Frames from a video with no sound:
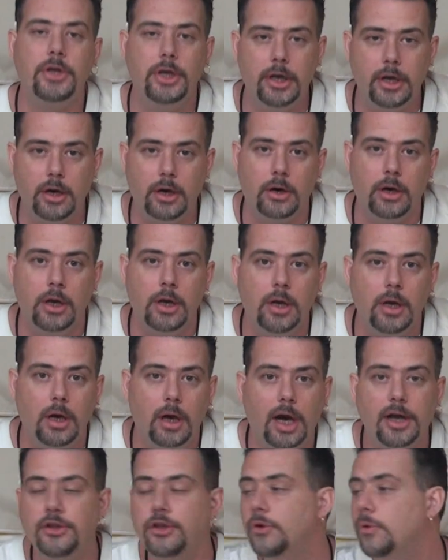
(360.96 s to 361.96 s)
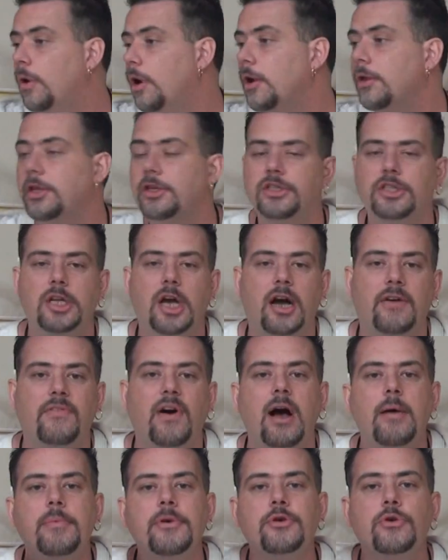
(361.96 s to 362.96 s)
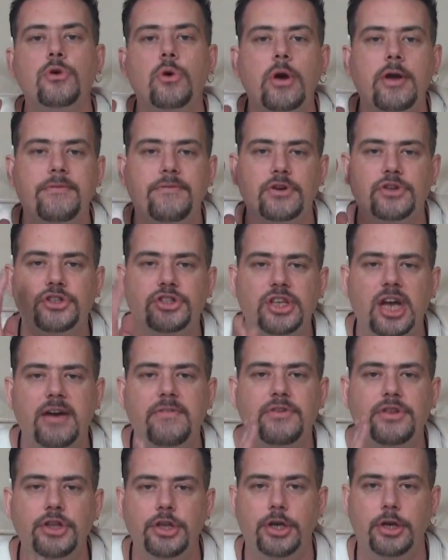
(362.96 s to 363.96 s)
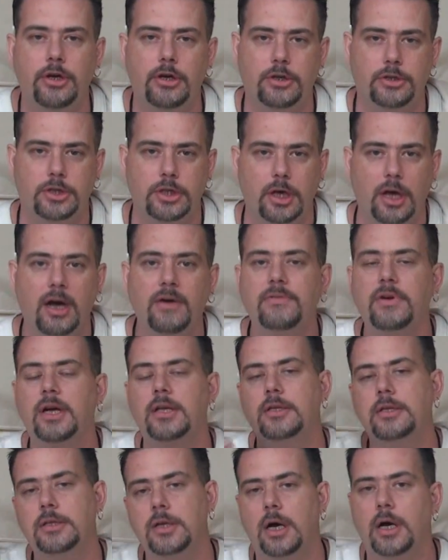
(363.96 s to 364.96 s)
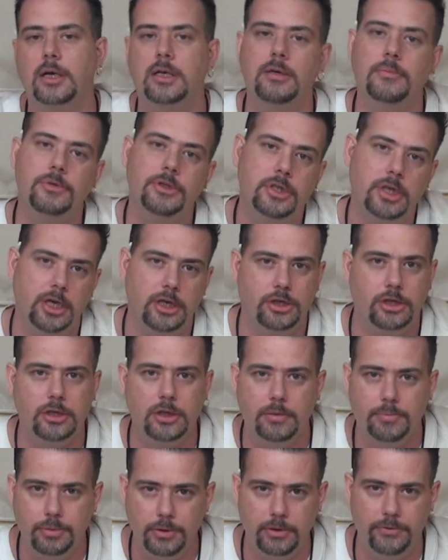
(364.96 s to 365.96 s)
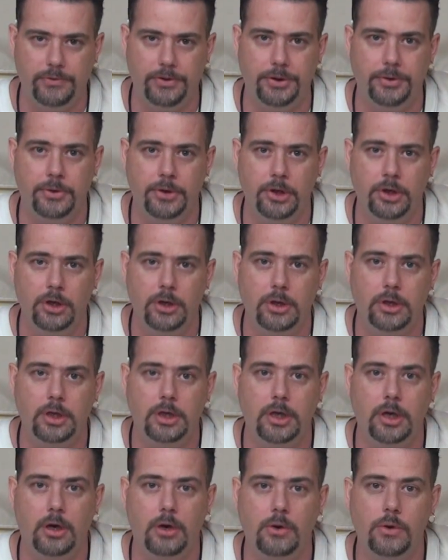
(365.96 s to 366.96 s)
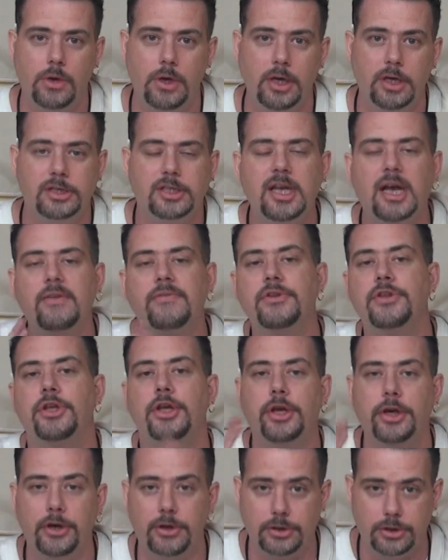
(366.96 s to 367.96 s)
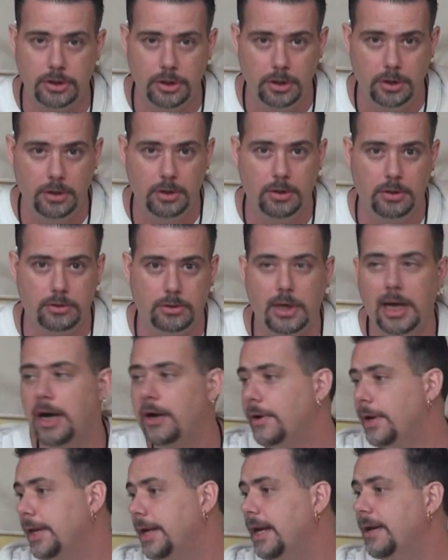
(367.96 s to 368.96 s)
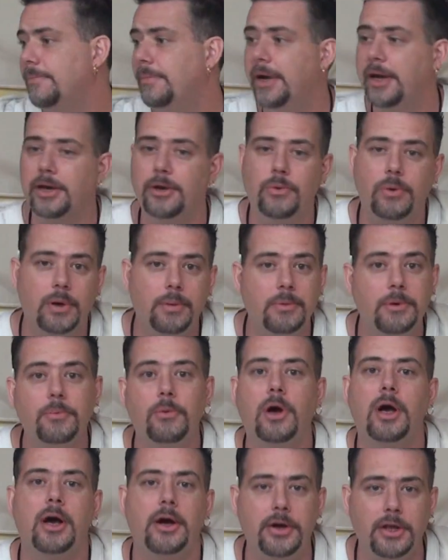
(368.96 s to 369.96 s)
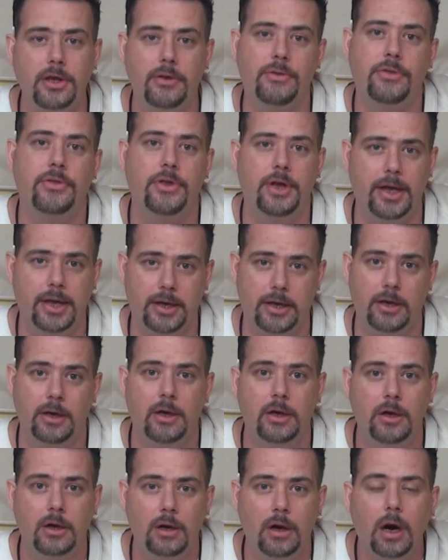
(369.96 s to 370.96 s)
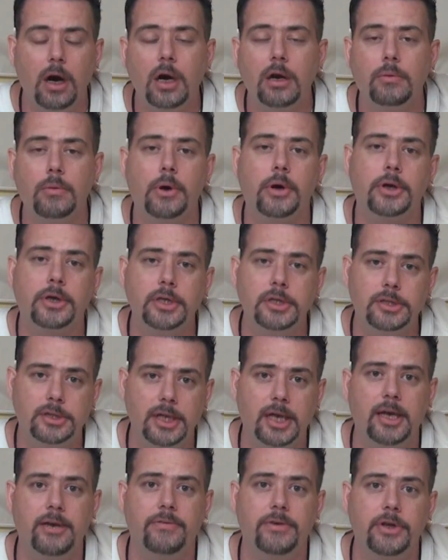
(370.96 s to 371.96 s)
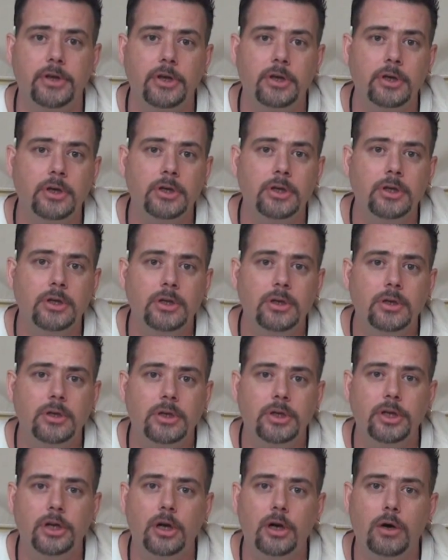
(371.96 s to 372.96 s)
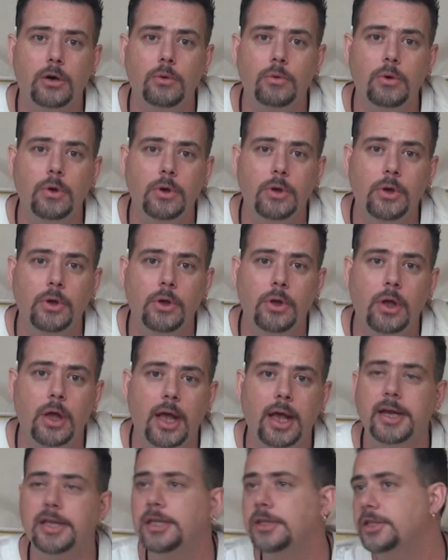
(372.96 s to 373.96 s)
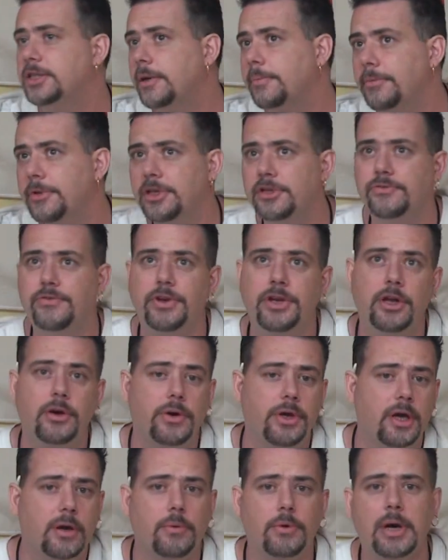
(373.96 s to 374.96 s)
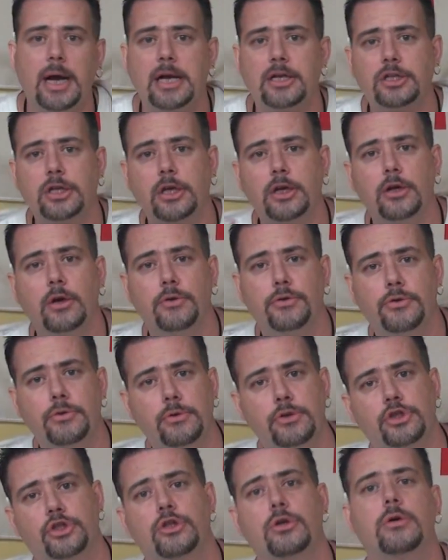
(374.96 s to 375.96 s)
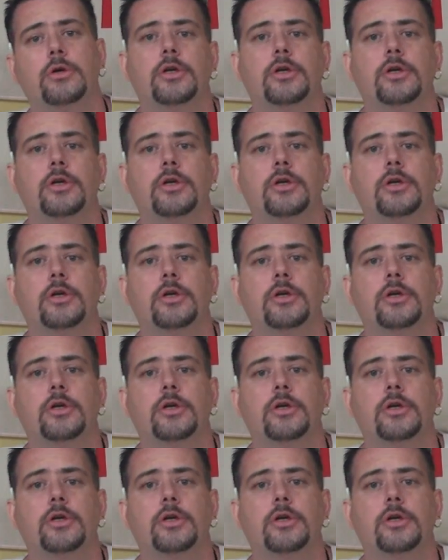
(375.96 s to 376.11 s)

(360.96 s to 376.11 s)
year. I do all this stuff. I've been growing for 7 years. I've got the documentation to prove it, you know, 7 years. So how did I get my equipment? Well, how do you think? Hard work and saving, you know. And in some of this video here, we're actually going to go through and show